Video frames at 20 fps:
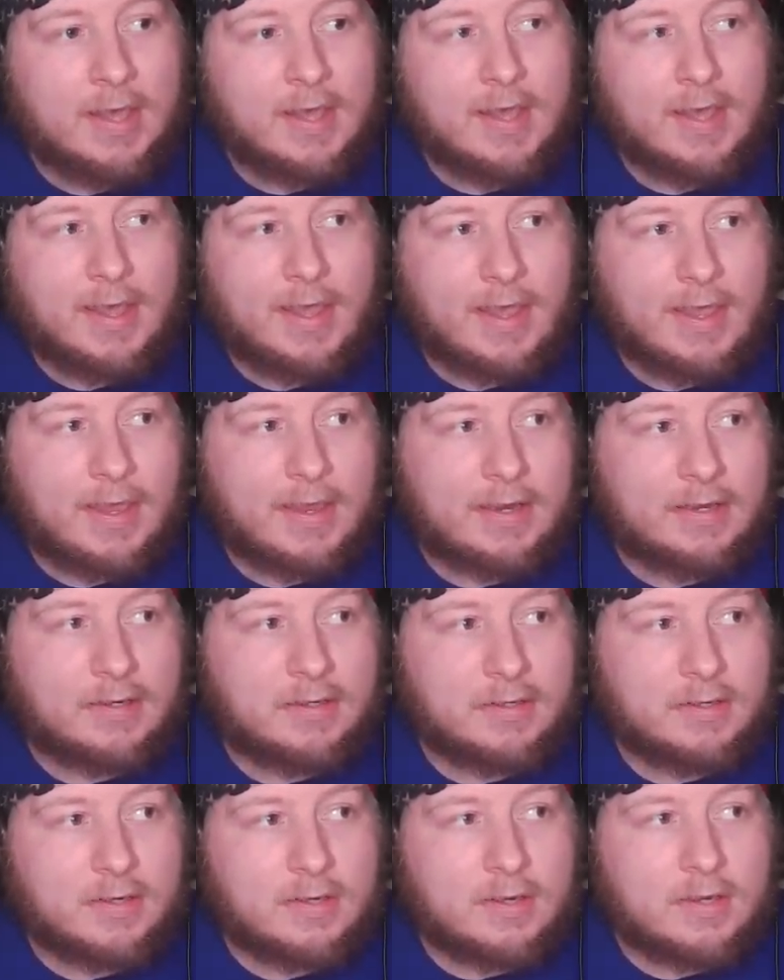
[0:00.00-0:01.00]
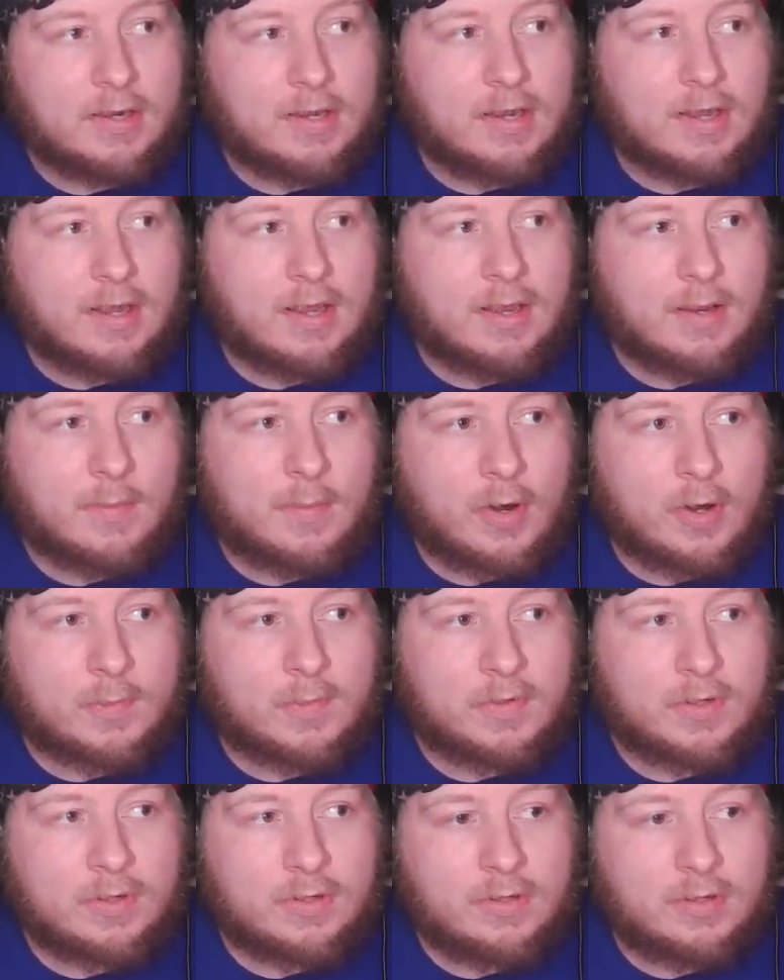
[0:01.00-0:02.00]
And
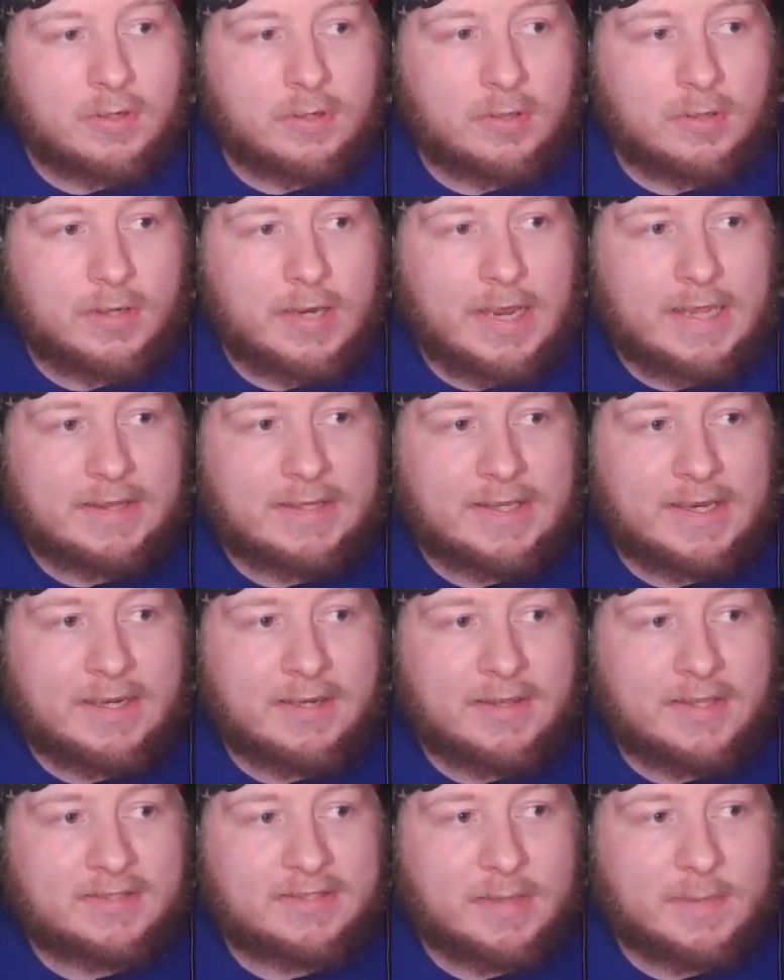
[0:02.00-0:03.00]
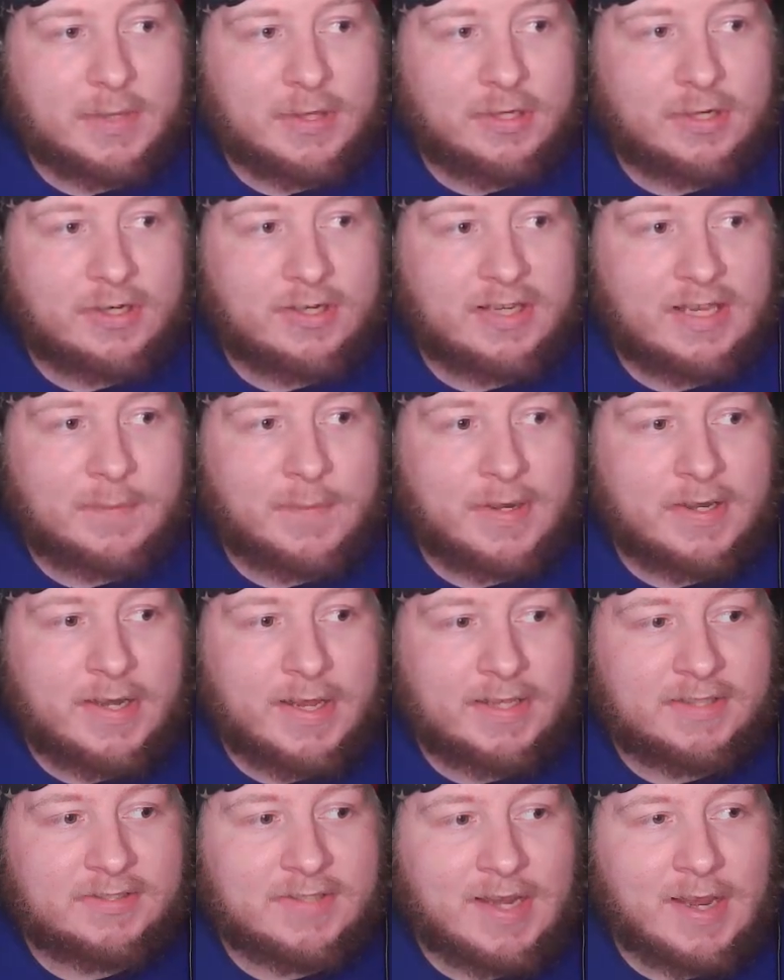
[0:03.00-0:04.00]
Barbara, at the end of this, I'm either going to get my
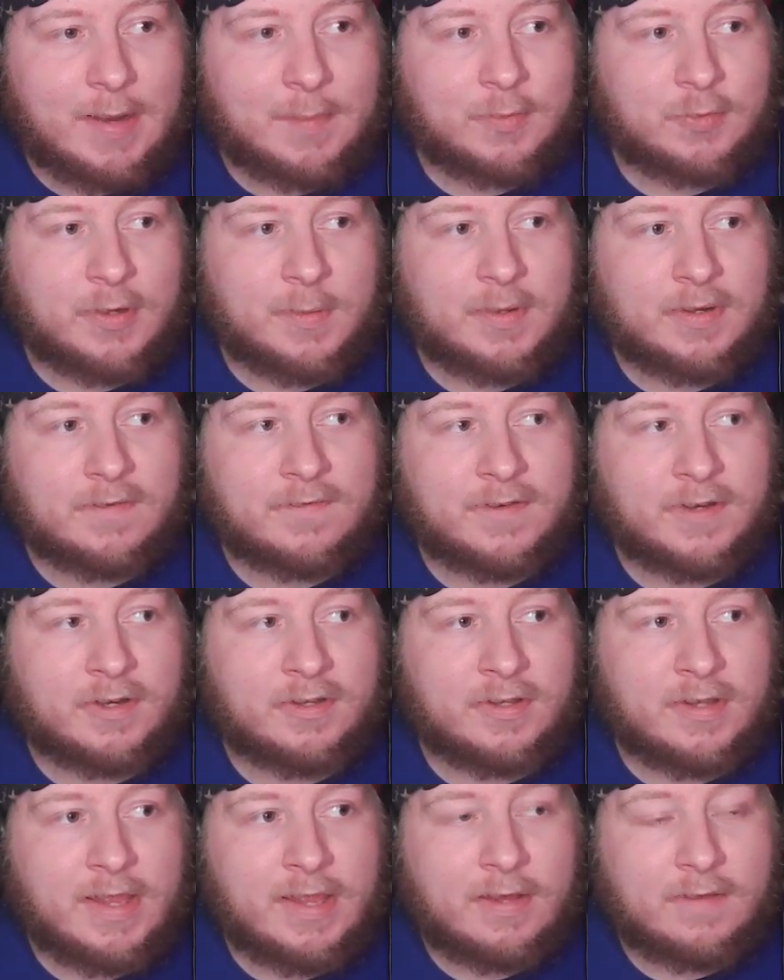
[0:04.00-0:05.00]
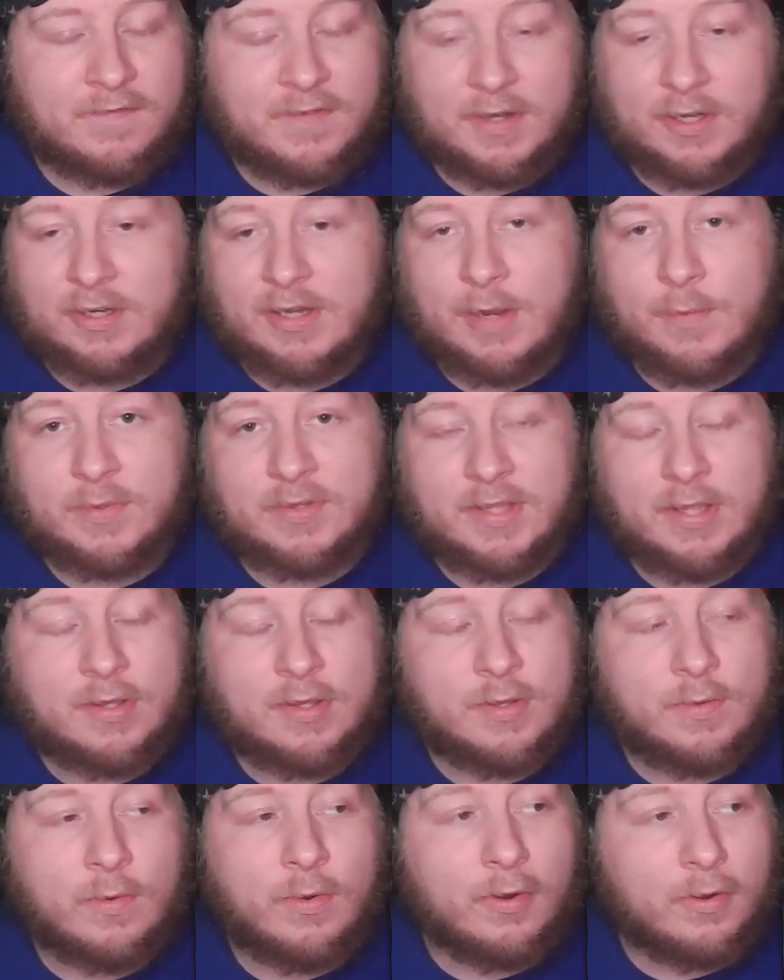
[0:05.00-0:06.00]
neck snapped or I'm going to figure out what the hell
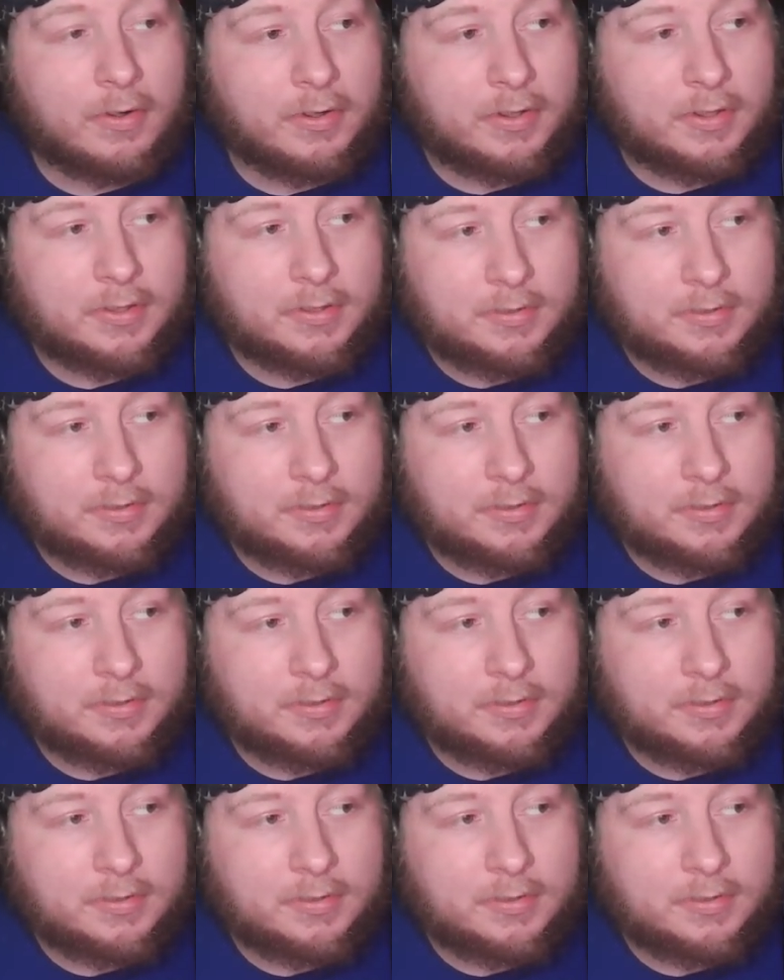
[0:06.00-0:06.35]
you are.